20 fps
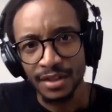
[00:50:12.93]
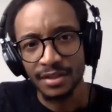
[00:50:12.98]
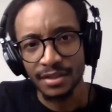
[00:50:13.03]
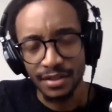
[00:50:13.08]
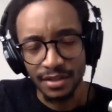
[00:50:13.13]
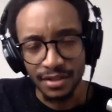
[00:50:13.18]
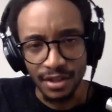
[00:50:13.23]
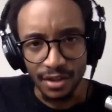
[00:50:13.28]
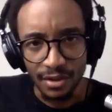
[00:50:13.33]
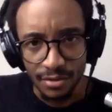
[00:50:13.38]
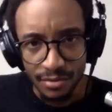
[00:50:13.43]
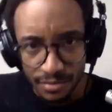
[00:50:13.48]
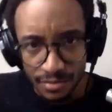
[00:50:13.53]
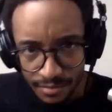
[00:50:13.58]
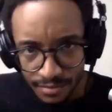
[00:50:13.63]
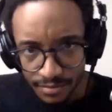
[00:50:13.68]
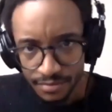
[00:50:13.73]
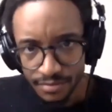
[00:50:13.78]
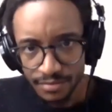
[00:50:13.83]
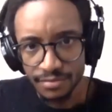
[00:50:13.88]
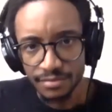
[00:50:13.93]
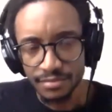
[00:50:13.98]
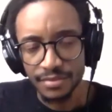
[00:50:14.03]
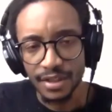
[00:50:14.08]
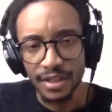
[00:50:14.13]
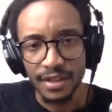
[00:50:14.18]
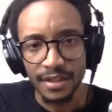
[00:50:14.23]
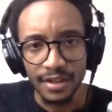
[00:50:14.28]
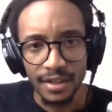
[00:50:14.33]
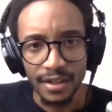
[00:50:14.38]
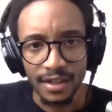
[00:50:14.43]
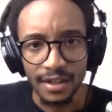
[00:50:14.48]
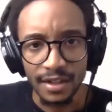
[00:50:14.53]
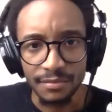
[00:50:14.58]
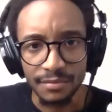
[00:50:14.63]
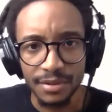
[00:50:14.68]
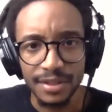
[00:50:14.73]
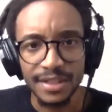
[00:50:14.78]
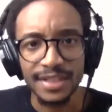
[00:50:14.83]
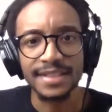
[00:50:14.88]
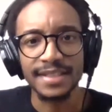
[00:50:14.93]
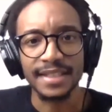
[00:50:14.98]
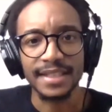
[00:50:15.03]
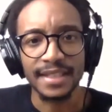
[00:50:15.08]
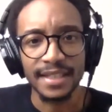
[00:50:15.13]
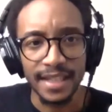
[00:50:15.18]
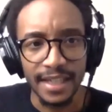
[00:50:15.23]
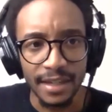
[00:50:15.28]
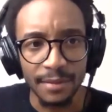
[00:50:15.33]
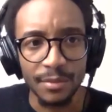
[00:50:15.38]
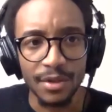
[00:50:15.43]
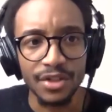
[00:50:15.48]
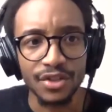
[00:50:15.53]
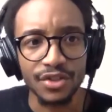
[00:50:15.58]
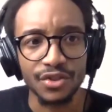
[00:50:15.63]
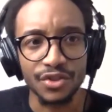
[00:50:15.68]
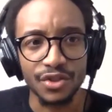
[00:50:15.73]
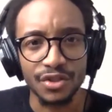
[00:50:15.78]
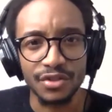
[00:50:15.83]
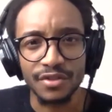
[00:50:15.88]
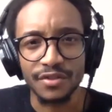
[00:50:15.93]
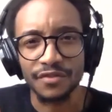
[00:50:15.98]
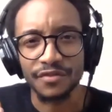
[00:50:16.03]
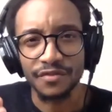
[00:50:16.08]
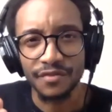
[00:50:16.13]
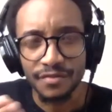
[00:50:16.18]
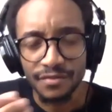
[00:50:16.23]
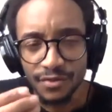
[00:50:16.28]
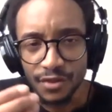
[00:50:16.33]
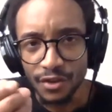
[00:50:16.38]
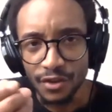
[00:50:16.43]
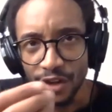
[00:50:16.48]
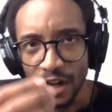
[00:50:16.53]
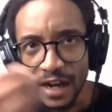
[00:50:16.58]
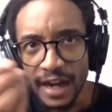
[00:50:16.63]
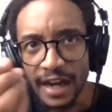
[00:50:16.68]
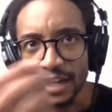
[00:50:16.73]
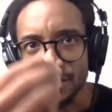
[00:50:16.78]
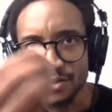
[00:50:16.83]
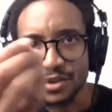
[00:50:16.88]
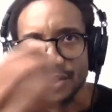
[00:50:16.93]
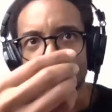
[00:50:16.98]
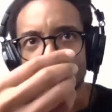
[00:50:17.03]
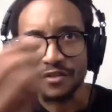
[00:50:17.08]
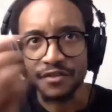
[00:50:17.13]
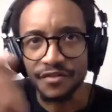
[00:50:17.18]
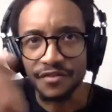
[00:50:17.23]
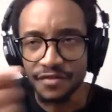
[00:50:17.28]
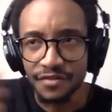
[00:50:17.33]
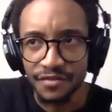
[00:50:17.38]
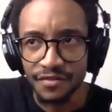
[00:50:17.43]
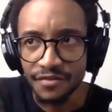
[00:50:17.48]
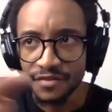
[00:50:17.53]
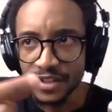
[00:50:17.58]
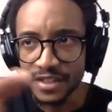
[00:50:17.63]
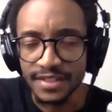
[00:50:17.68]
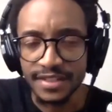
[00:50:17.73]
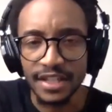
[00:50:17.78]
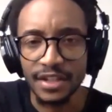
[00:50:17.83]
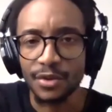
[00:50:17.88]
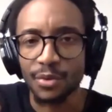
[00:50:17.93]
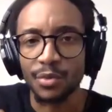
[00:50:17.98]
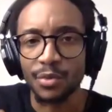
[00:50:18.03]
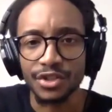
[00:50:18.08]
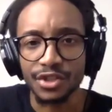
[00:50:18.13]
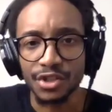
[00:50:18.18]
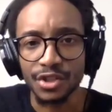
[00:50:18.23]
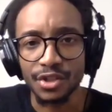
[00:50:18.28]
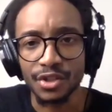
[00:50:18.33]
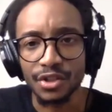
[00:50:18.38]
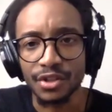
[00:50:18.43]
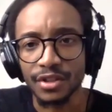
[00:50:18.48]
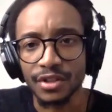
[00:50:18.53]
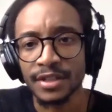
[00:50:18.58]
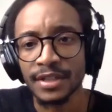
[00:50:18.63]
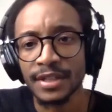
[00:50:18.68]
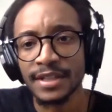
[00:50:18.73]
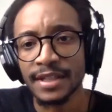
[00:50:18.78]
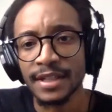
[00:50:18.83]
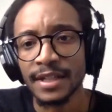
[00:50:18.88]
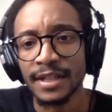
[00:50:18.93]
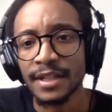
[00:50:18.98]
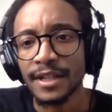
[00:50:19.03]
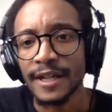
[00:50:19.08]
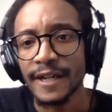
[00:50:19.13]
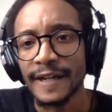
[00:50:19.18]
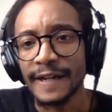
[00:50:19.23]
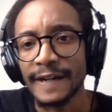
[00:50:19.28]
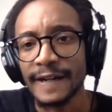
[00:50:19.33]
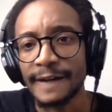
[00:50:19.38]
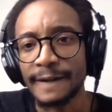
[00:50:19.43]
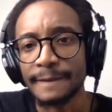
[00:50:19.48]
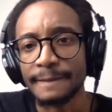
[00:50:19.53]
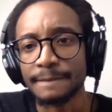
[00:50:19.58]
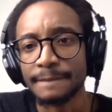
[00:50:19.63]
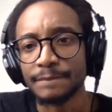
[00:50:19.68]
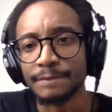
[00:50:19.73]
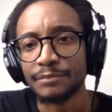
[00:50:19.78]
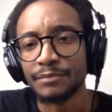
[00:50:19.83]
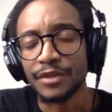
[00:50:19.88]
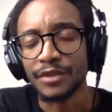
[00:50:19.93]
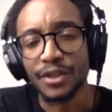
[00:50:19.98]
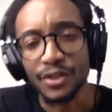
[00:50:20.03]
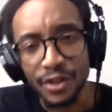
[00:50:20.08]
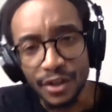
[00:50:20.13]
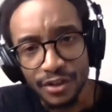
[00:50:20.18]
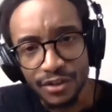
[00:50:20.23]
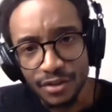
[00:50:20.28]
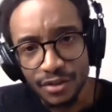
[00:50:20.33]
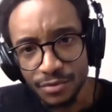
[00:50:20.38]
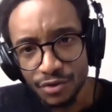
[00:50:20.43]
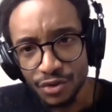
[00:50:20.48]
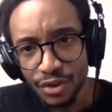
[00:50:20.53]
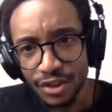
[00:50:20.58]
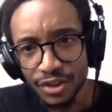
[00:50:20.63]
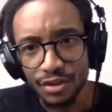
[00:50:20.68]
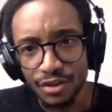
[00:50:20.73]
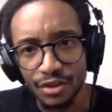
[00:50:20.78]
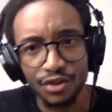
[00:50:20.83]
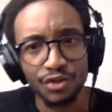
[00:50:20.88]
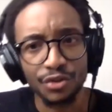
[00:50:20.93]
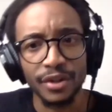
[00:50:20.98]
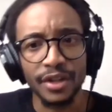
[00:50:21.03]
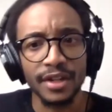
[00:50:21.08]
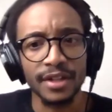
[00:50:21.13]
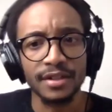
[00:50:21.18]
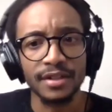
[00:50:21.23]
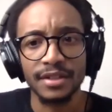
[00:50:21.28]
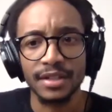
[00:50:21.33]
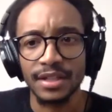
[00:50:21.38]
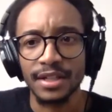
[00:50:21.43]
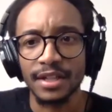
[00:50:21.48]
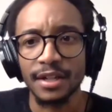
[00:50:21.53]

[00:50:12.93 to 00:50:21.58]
you know, pleasing image in terms of your eye trying to fixate where to look. But there are some tricks to the trade,